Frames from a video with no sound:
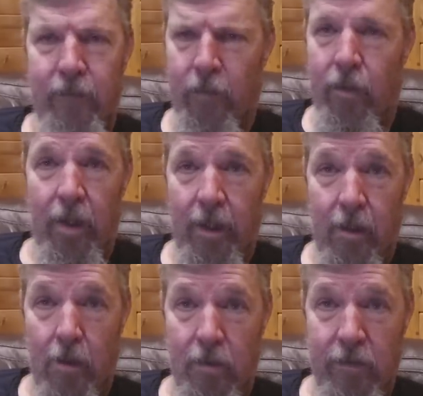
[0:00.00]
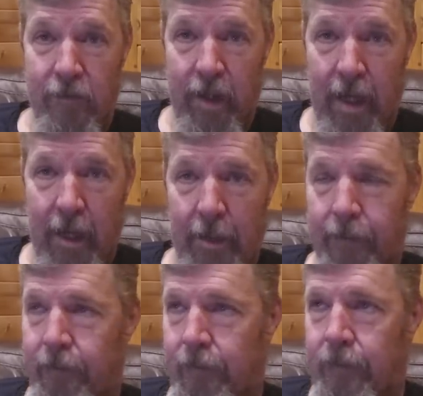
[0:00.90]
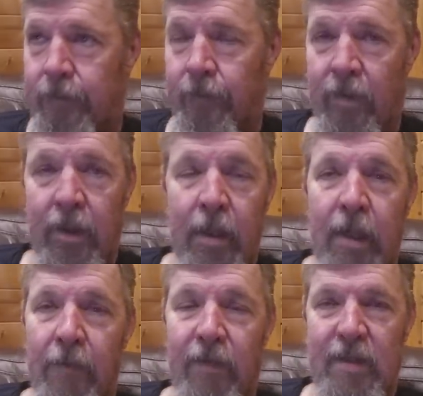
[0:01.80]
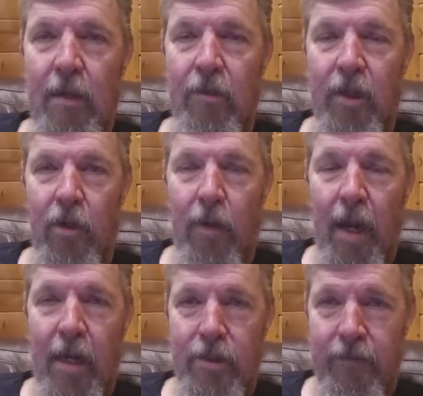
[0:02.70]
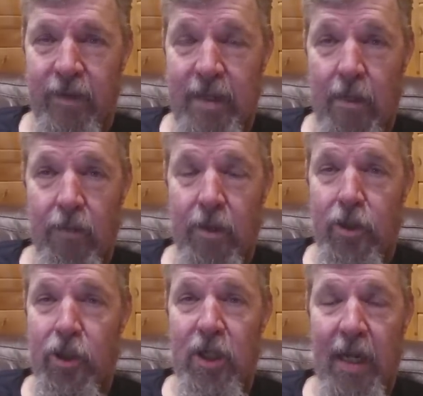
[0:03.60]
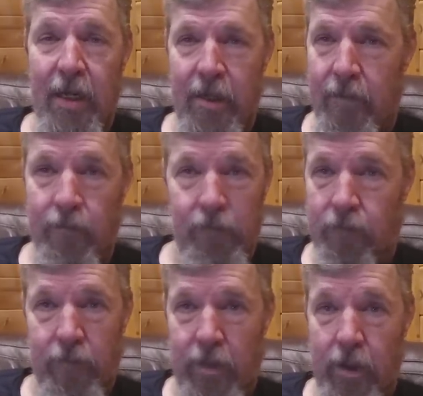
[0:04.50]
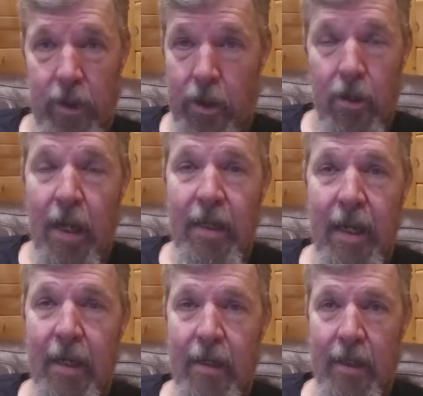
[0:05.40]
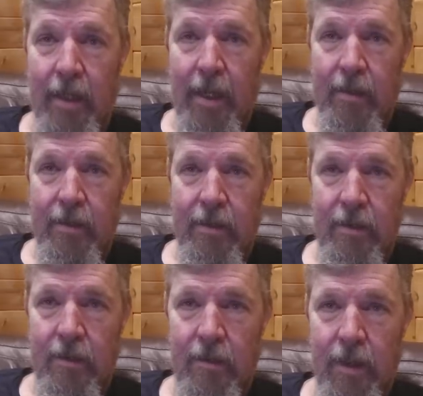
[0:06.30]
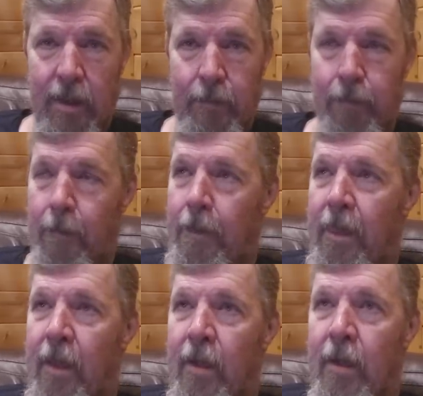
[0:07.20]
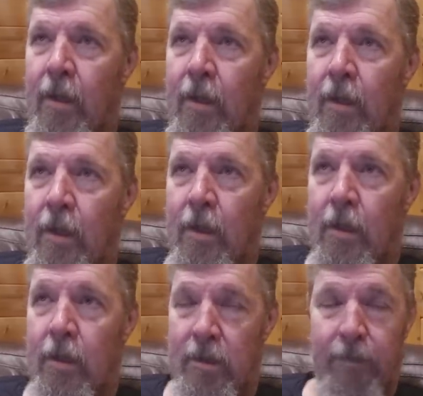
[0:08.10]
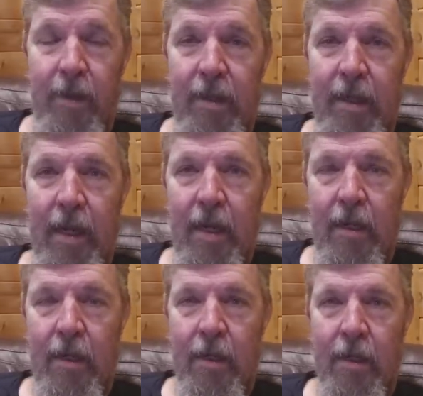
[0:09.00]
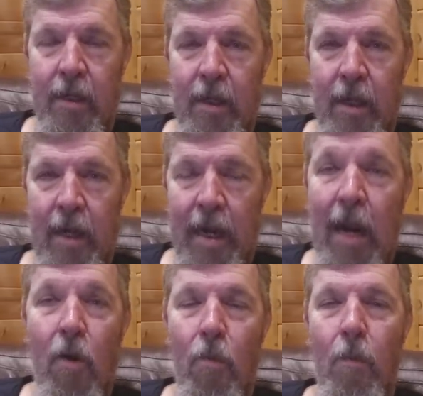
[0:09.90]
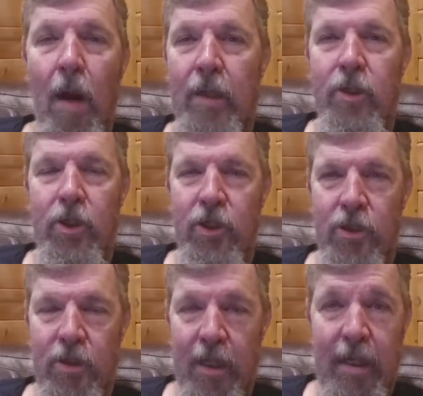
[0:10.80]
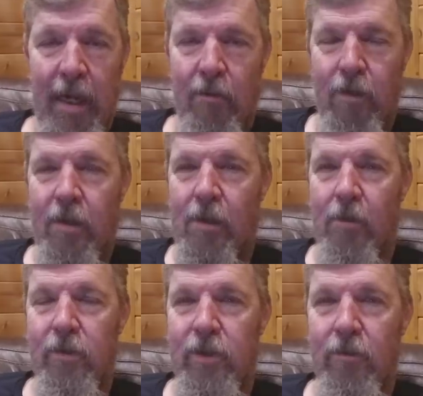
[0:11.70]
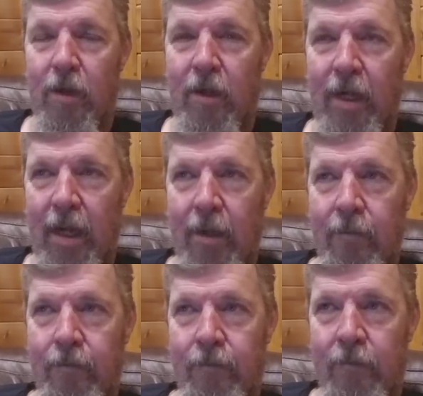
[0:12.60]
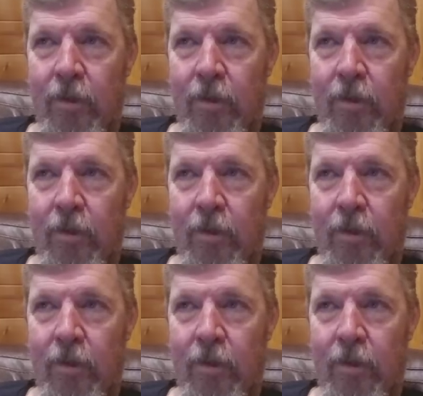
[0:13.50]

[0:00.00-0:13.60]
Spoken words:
If you're really close, forget it. If it's out in the garage, if it's out in the shed, you're not getting to that, okay? Depending on how much and how close you are again,